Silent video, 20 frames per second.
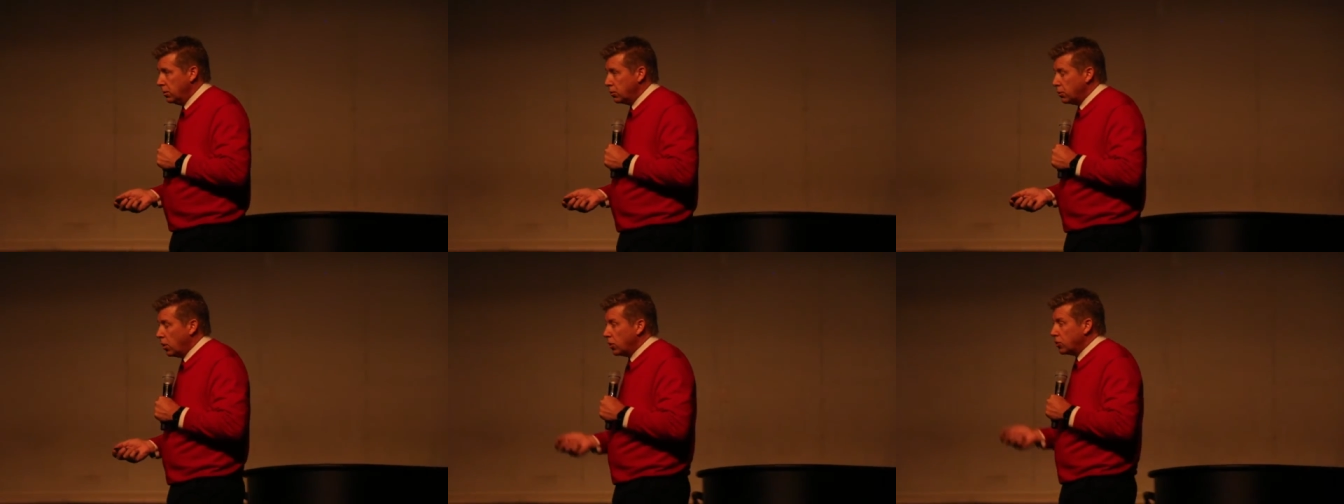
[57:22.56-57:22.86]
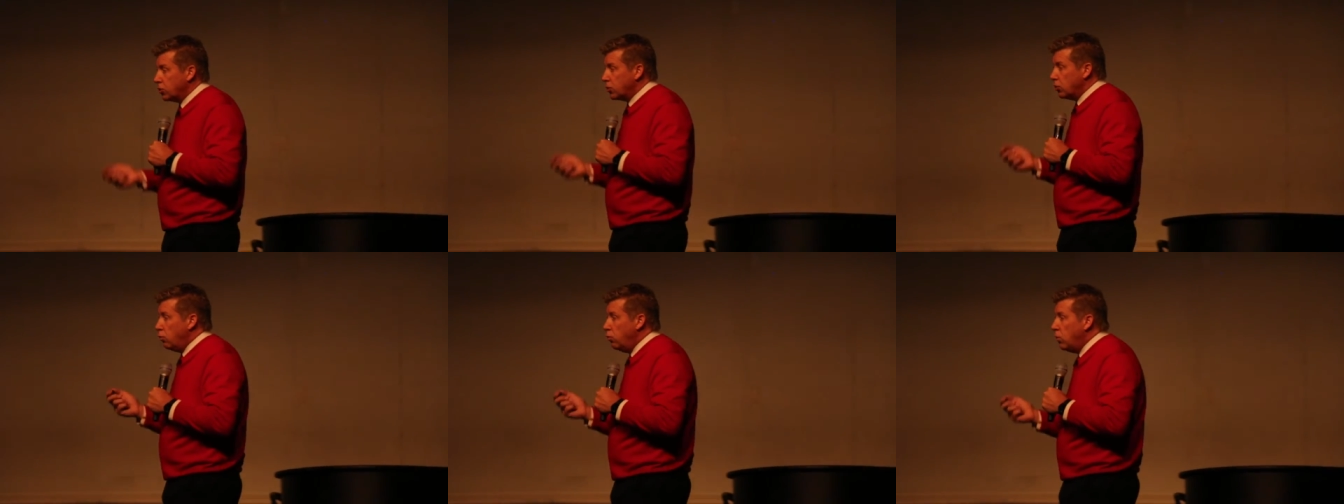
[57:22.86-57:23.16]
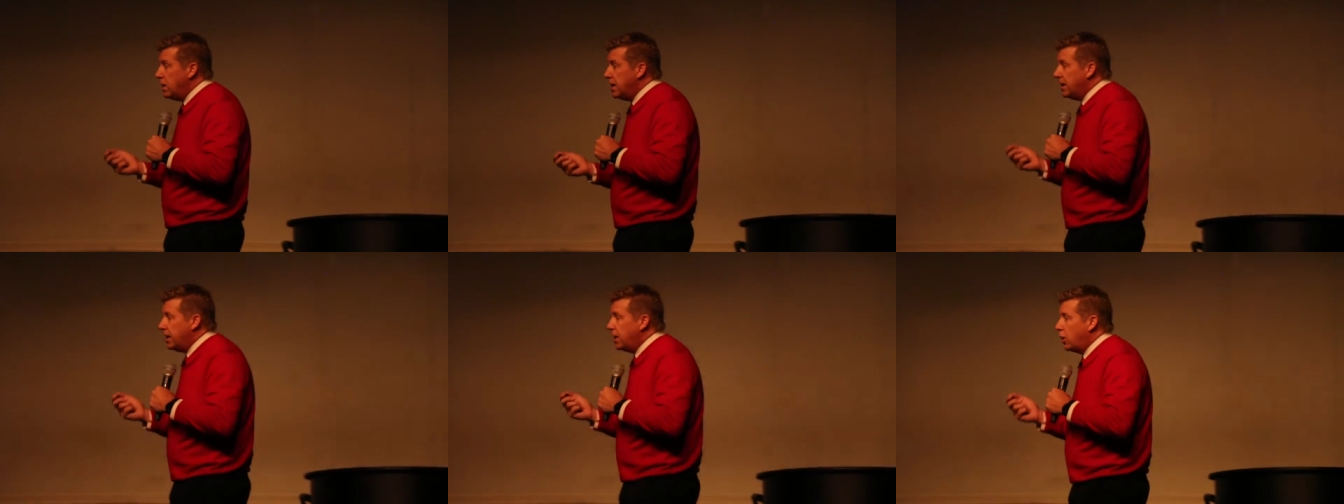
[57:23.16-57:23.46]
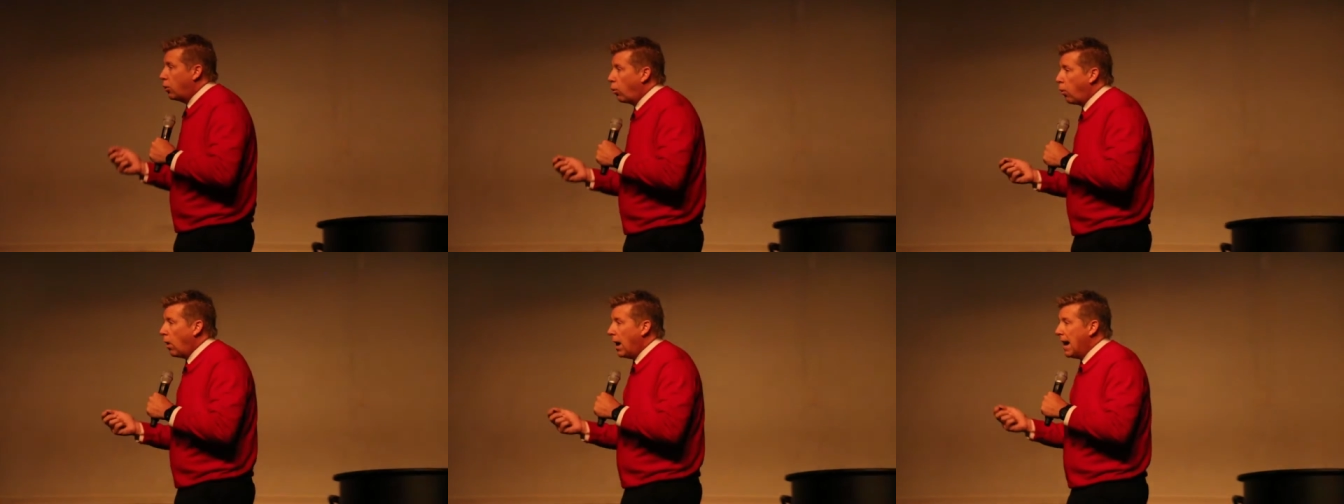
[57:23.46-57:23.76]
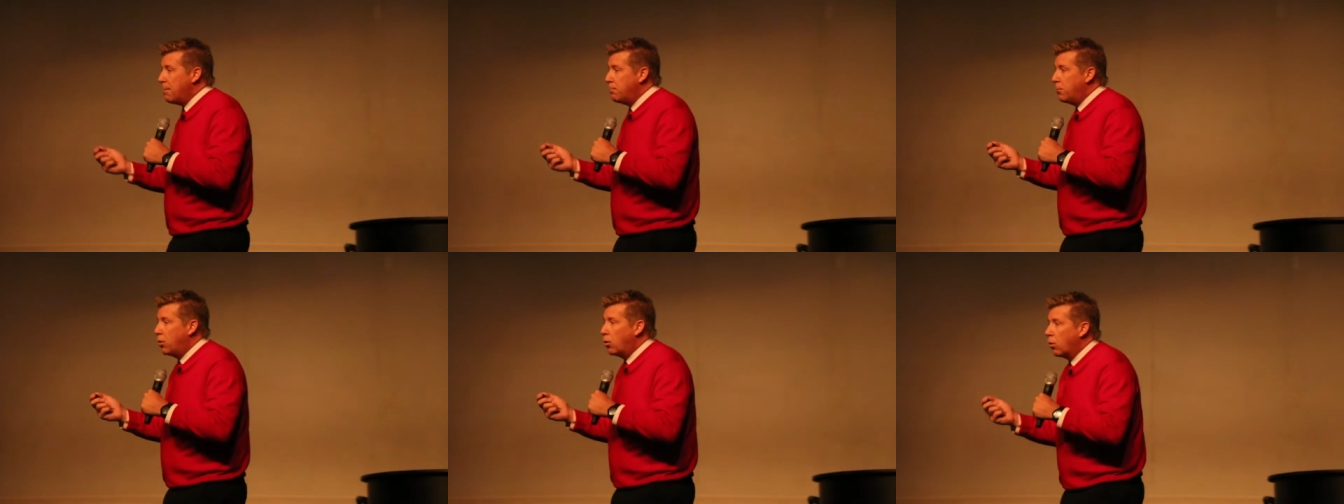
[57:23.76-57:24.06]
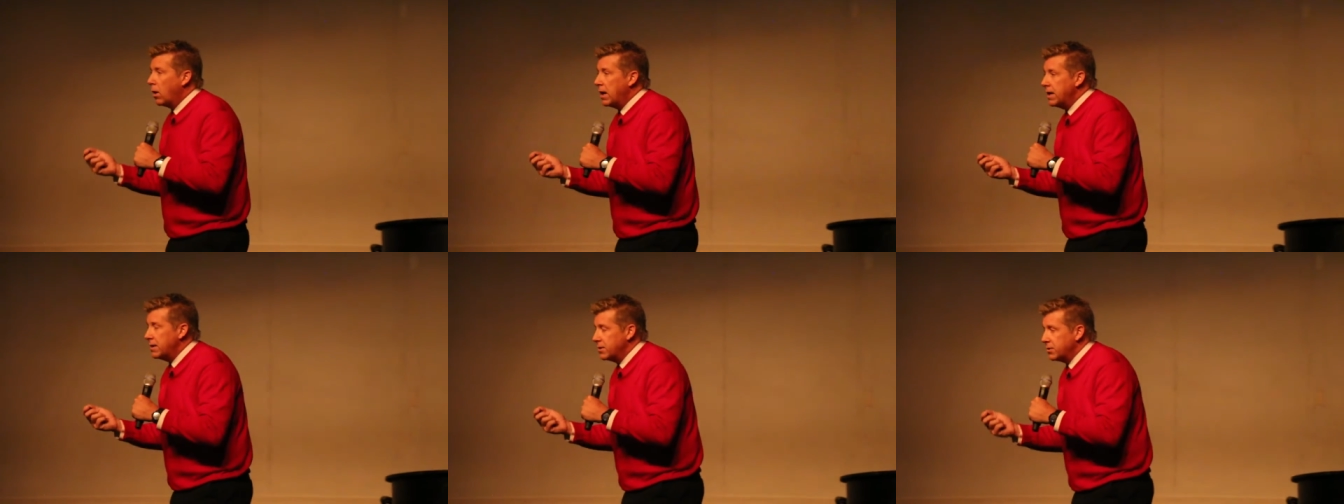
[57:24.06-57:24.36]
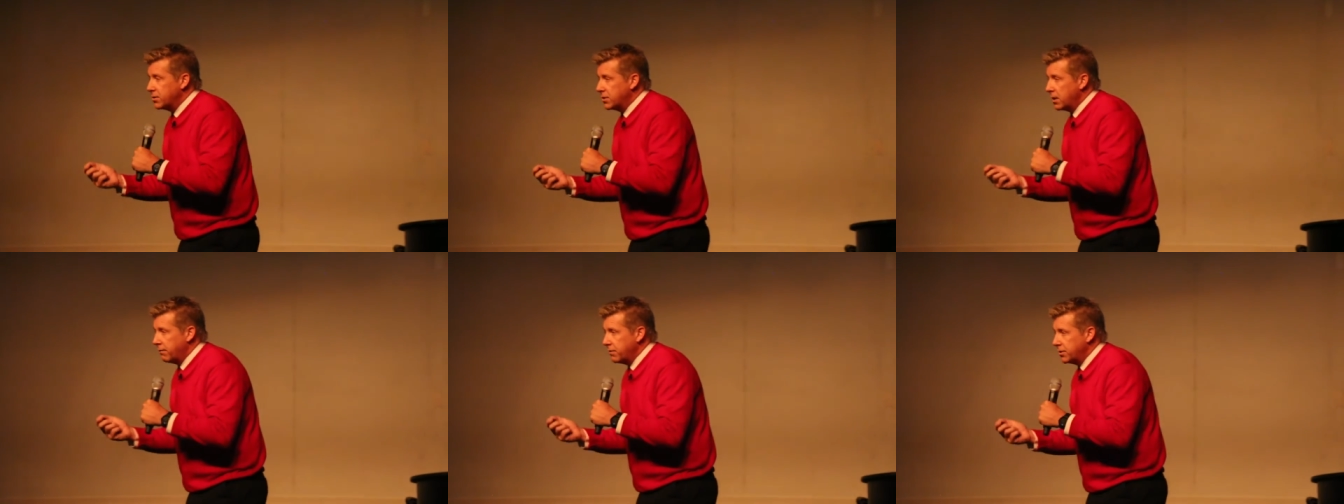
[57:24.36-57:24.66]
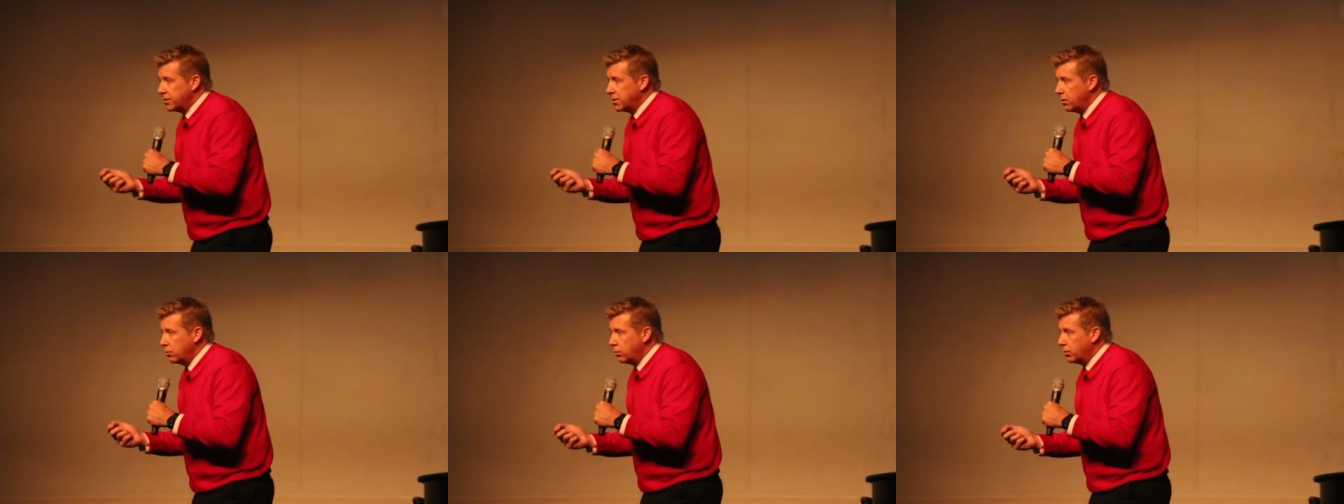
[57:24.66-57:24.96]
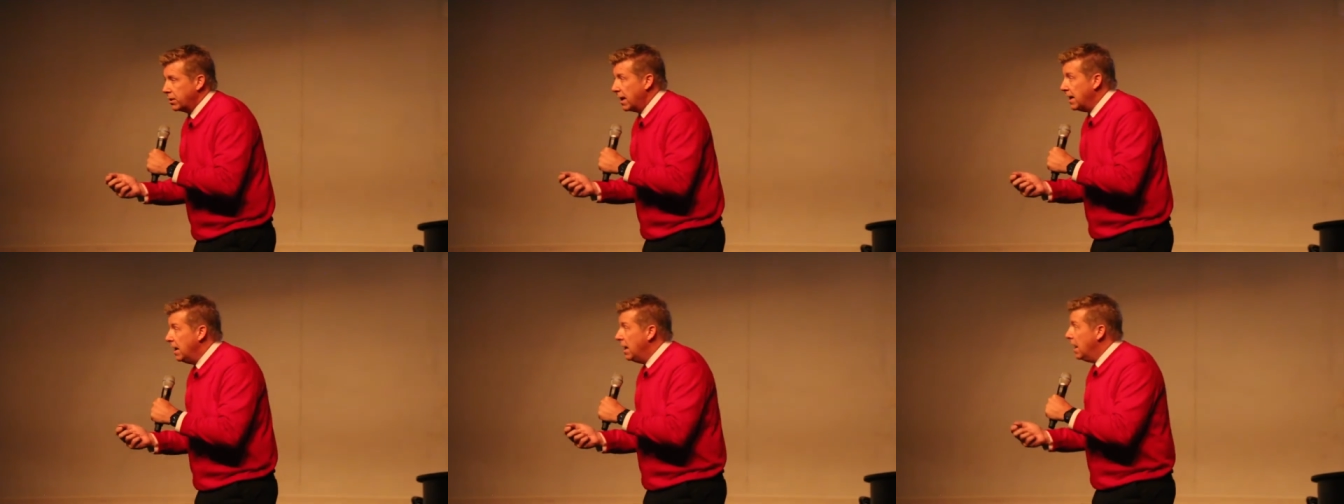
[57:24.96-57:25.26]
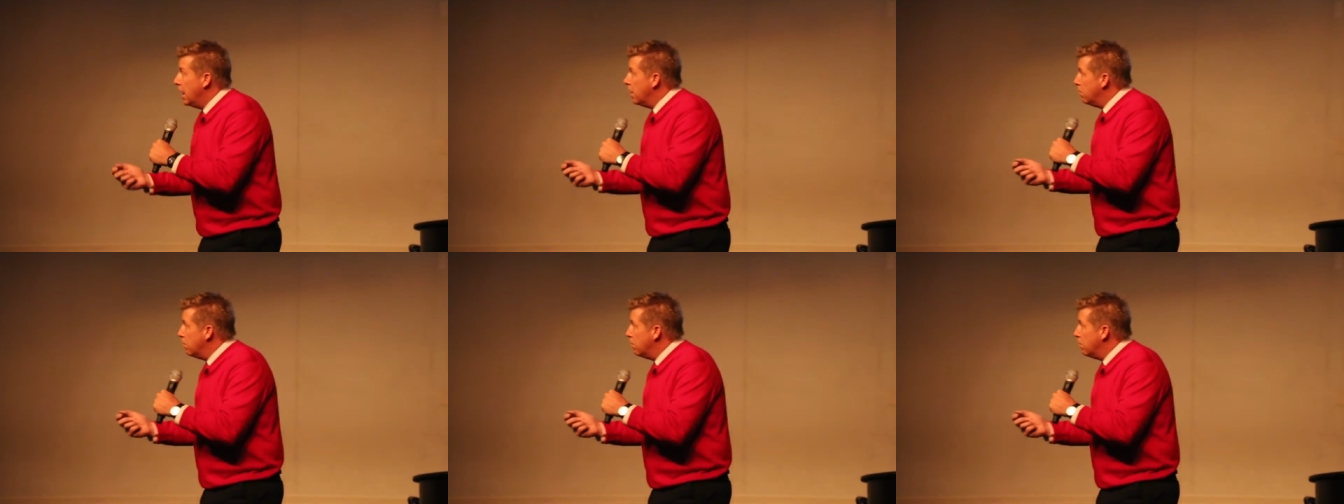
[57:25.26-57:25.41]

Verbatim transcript: taught us to really grab greatness every single day